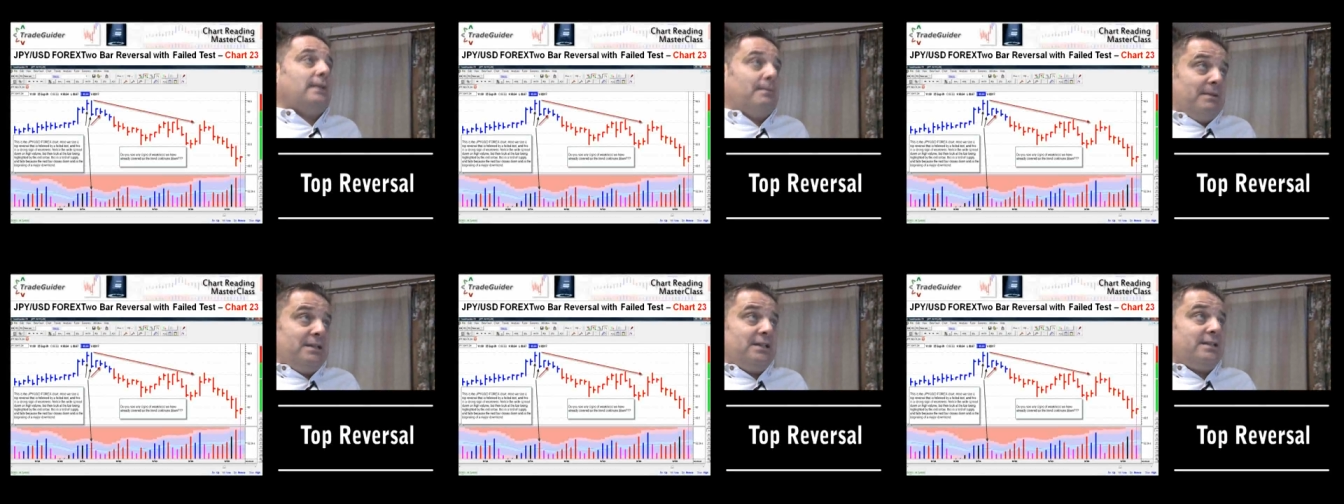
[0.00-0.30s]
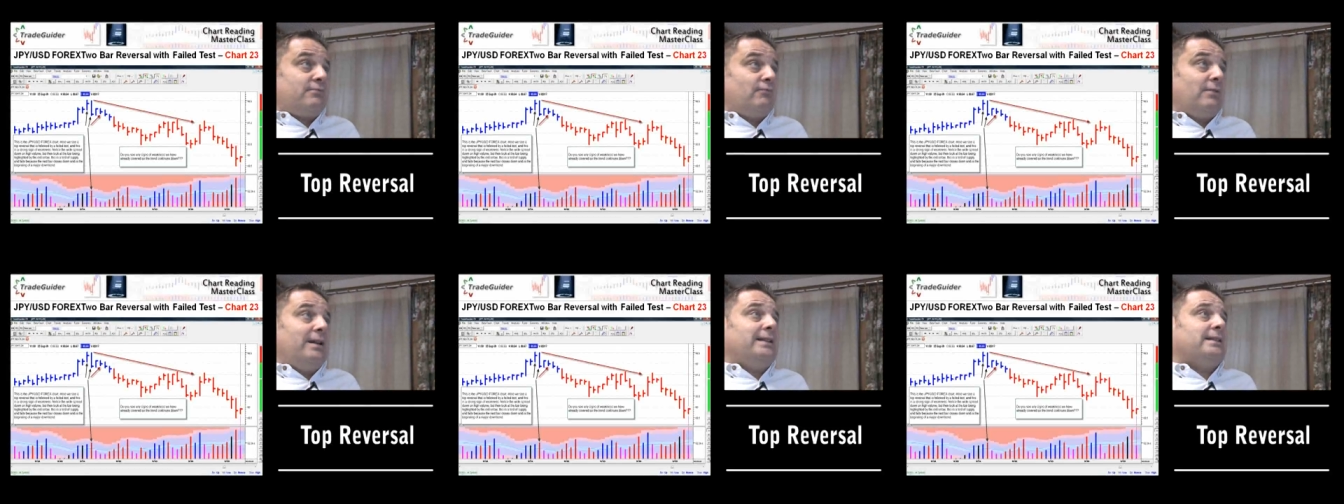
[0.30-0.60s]
Let me
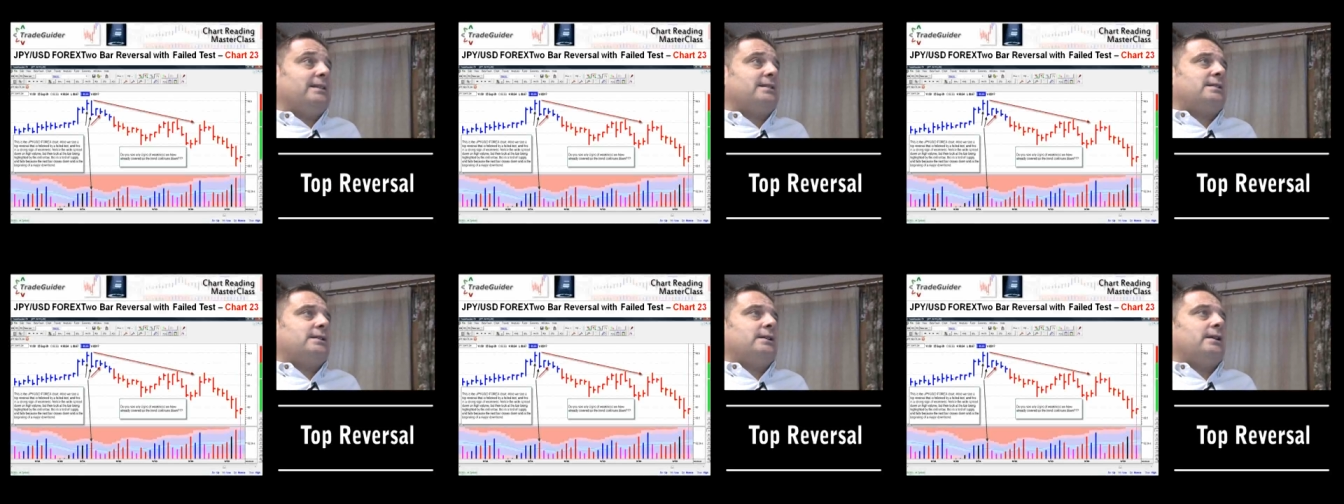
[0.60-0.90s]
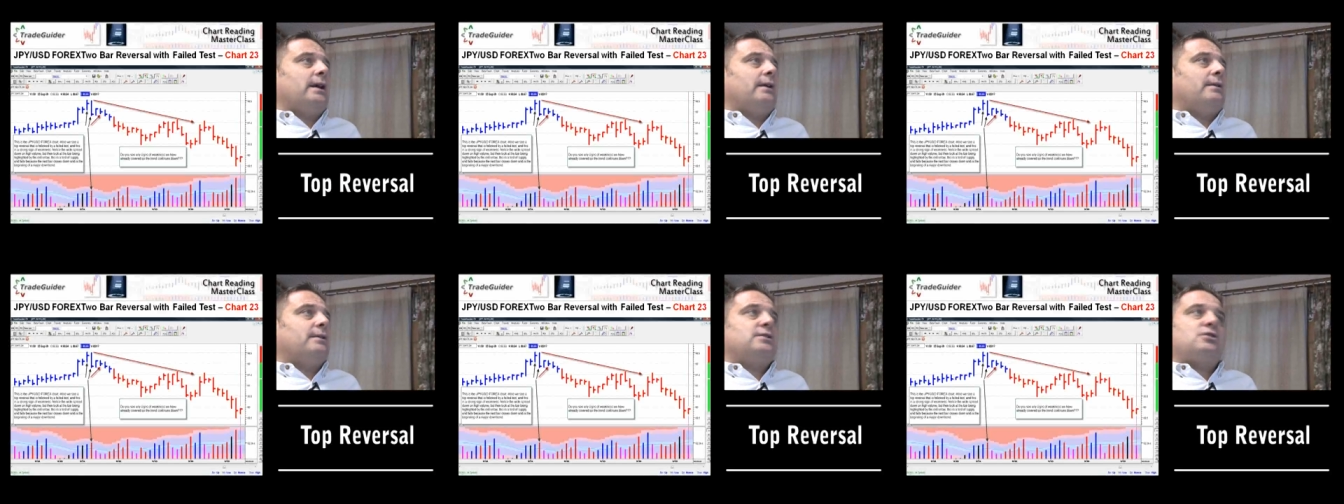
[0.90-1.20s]
just read this to
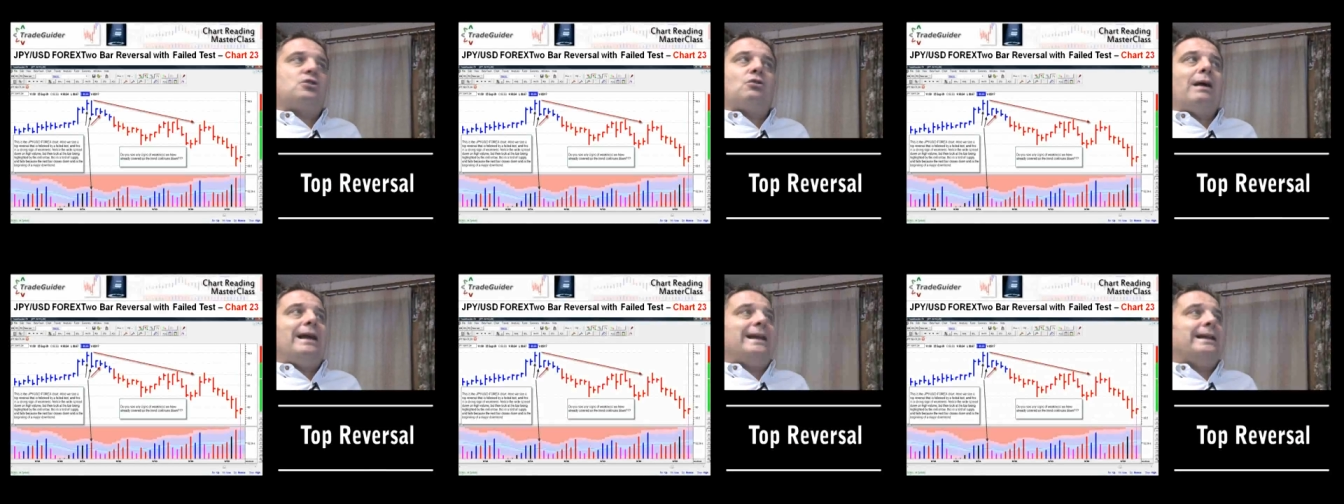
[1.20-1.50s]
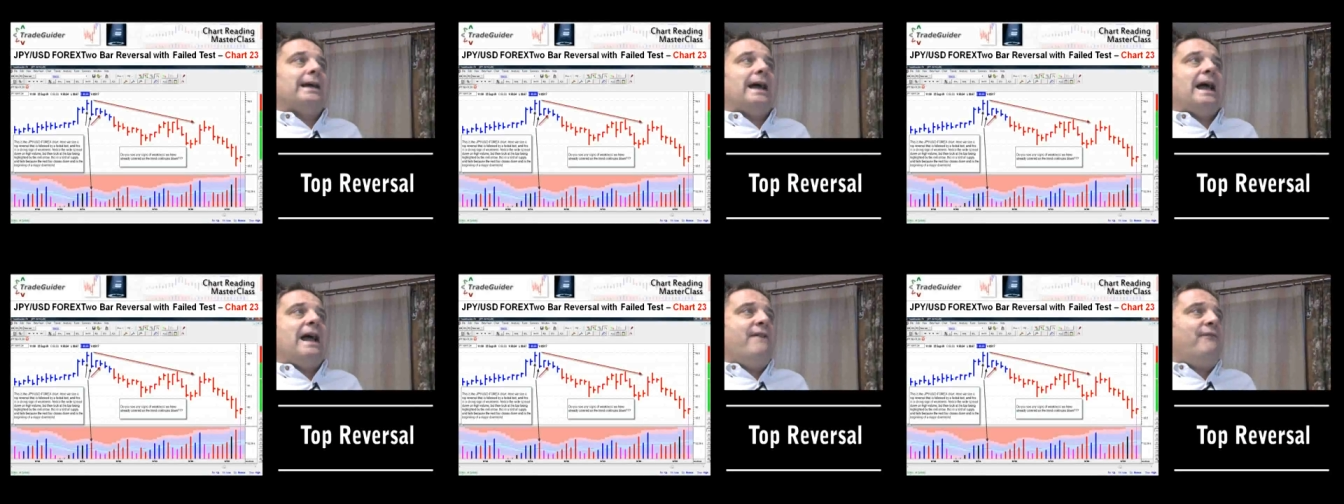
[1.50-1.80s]
you. It's
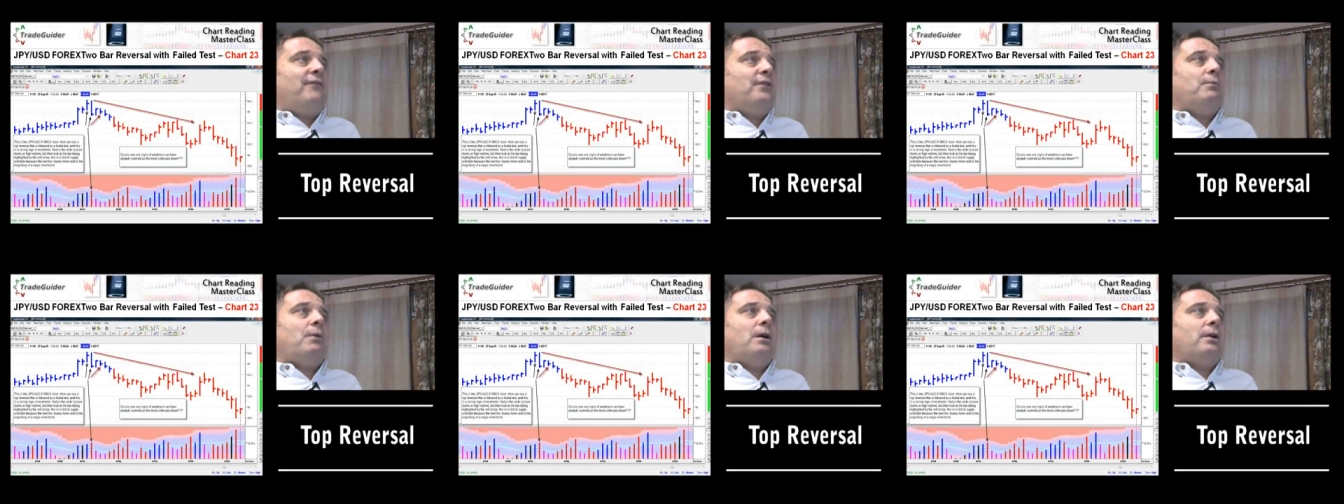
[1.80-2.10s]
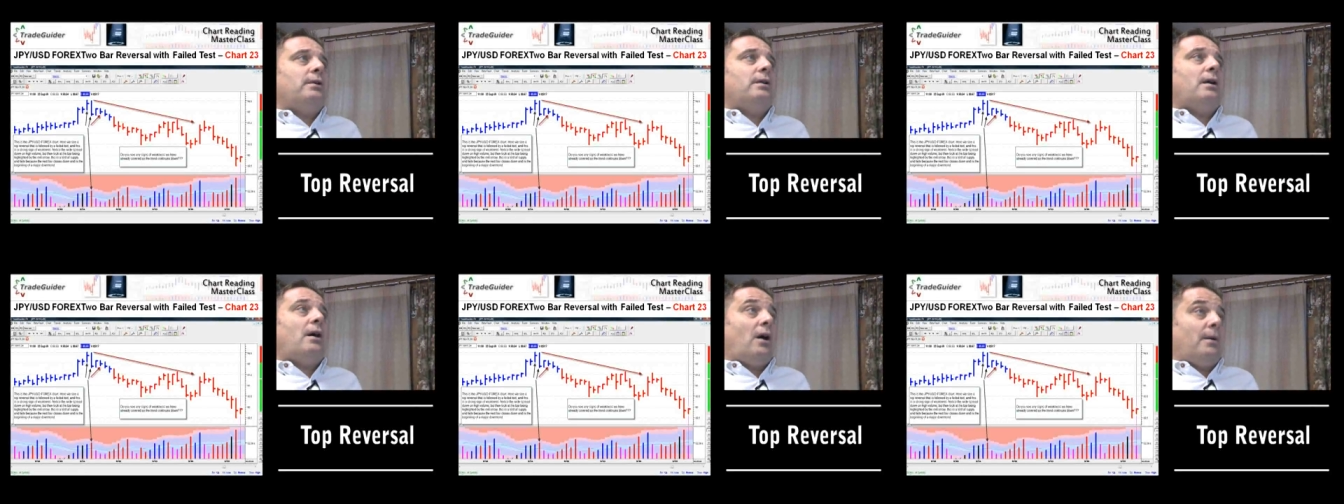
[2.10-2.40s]
great.
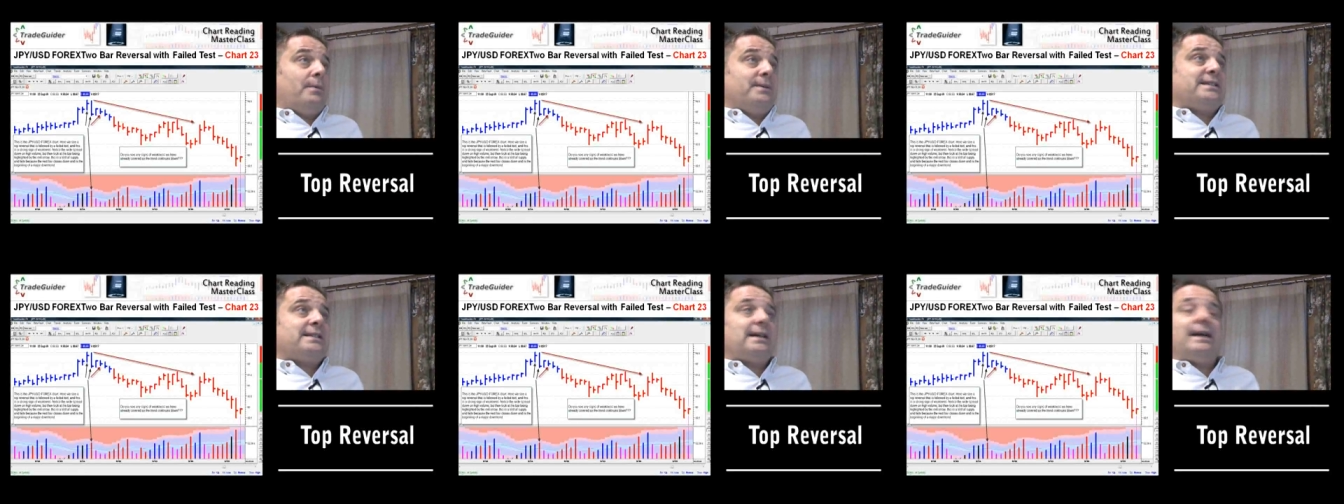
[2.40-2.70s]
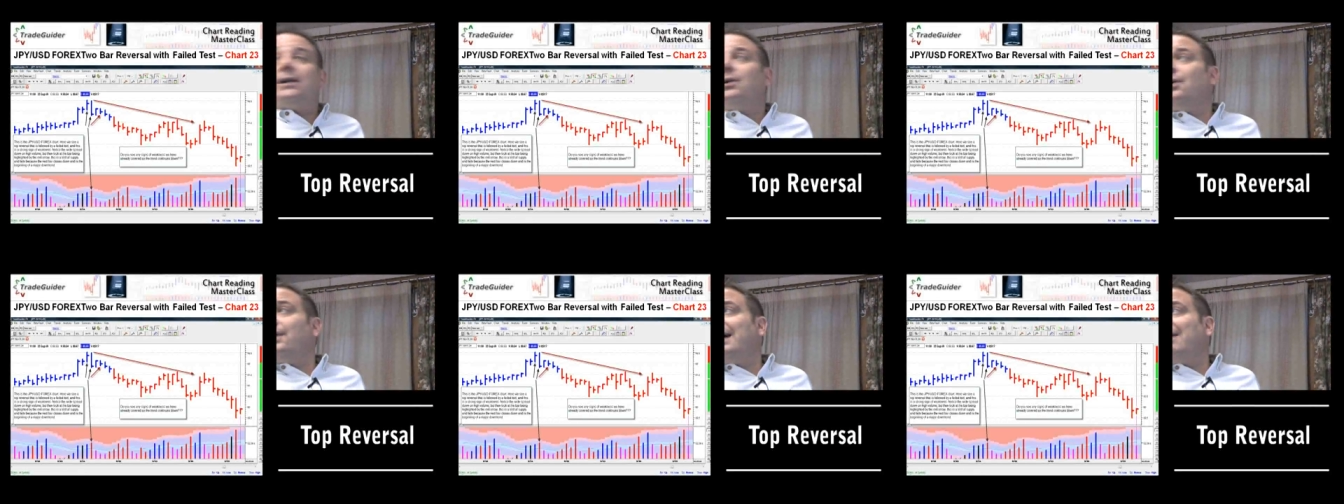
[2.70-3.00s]
Everyone, I would
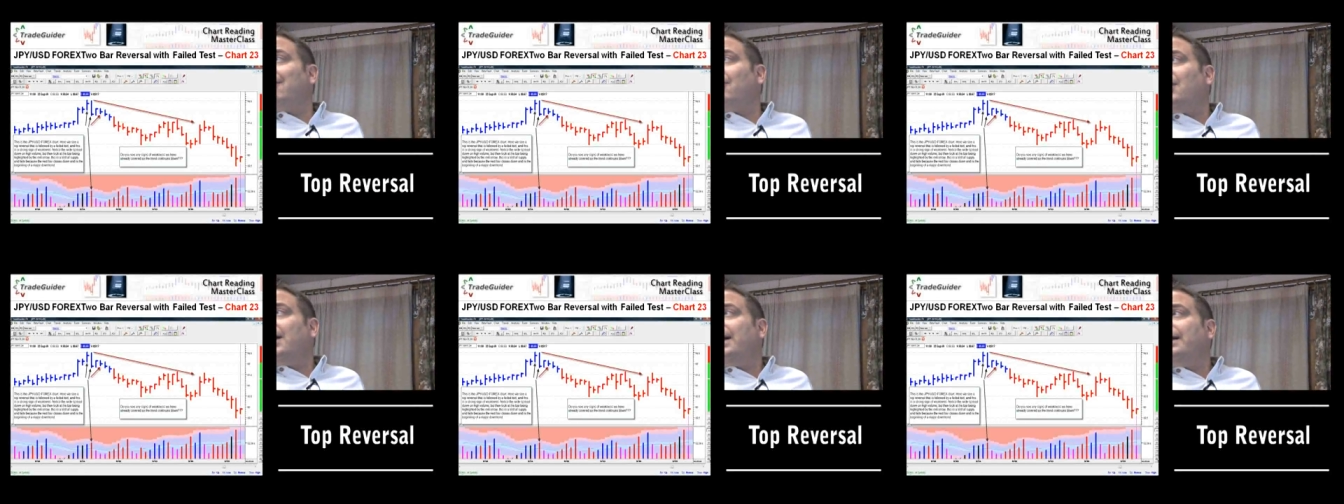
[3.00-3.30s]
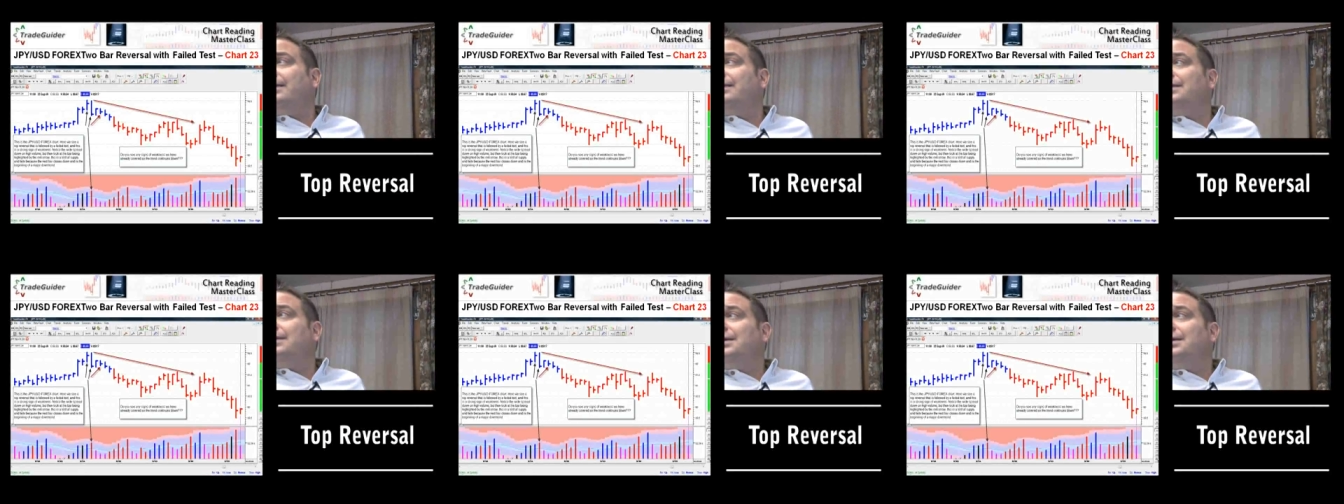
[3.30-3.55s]
say, got that right.